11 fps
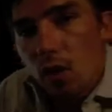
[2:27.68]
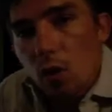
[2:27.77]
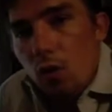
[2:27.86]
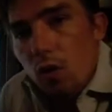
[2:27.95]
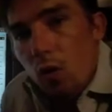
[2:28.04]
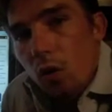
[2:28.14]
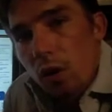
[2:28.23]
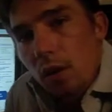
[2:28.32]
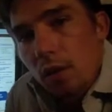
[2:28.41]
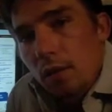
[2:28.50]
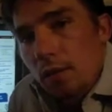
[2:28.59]

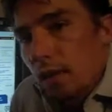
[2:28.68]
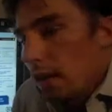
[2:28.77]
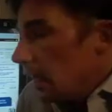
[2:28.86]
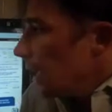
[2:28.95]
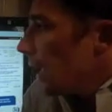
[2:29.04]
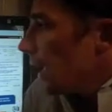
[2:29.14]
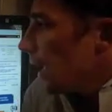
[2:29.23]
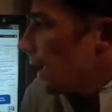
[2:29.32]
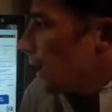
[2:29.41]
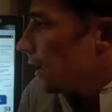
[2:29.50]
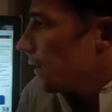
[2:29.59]
Coca-Cola,
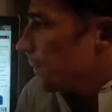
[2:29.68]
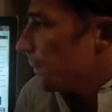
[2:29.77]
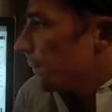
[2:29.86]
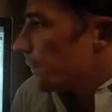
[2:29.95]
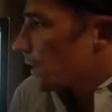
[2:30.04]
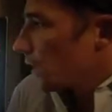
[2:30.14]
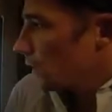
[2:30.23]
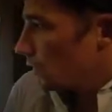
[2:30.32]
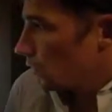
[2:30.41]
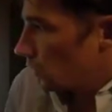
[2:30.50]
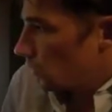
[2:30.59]

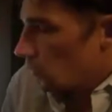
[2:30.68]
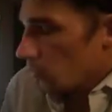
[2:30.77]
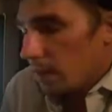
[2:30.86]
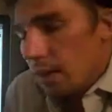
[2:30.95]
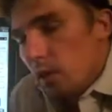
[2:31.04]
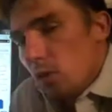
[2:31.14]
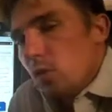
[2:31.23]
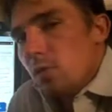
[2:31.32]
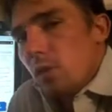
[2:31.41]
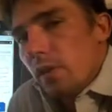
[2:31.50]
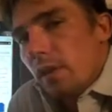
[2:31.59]
the really
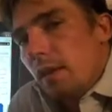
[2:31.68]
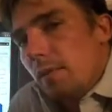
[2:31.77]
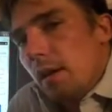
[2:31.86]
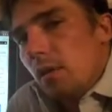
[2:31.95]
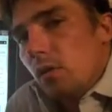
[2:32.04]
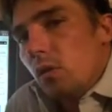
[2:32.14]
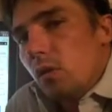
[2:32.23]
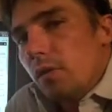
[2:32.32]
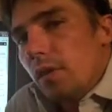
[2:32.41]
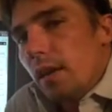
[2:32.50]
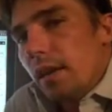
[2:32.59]
useful thing about Google
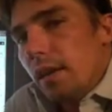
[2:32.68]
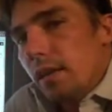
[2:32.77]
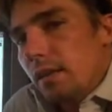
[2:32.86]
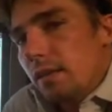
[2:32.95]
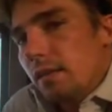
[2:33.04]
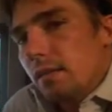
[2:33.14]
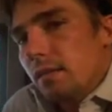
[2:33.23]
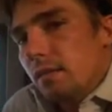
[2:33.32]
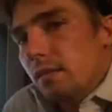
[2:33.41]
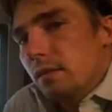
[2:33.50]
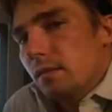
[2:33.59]
Finance,
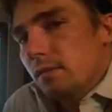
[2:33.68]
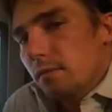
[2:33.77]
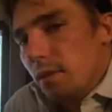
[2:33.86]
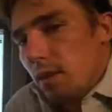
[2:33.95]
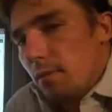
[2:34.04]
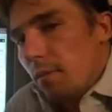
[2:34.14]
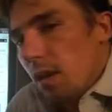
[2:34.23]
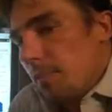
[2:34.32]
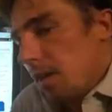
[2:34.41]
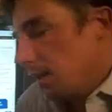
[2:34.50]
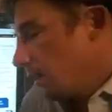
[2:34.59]
in my
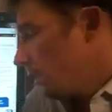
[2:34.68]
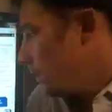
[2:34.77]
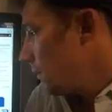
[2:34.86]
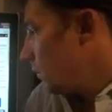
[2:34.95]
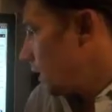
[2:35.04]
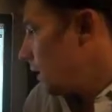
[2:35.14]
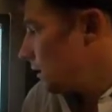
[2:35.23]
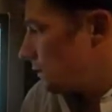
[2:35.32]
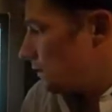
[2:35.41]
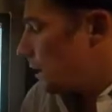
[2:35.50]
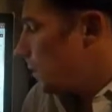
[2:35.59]
opinion, well,
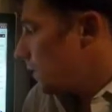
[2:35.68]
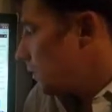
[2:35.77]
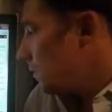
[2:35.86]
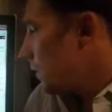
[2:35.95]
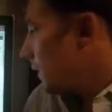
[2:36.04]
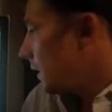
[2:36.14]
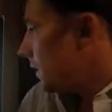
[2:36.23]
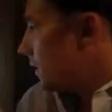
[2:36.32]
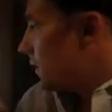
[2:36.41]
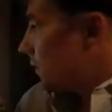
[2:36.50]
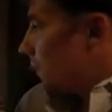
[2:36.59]
a couple of useful
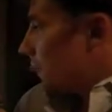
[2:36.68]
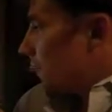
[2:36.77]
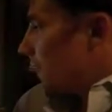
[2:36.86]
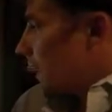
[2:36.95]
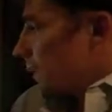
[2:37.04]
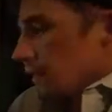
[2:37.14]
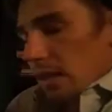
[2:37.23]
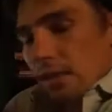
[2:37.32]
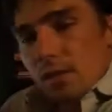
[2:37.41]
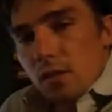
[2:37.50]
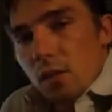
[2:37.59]
things. You have
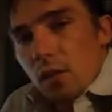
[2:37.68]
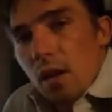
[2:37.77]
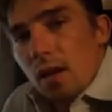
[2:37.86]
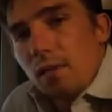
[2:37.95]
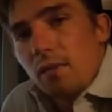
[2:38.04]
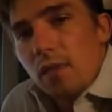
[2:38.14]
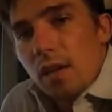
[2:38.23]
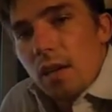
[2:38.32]
access to a lot of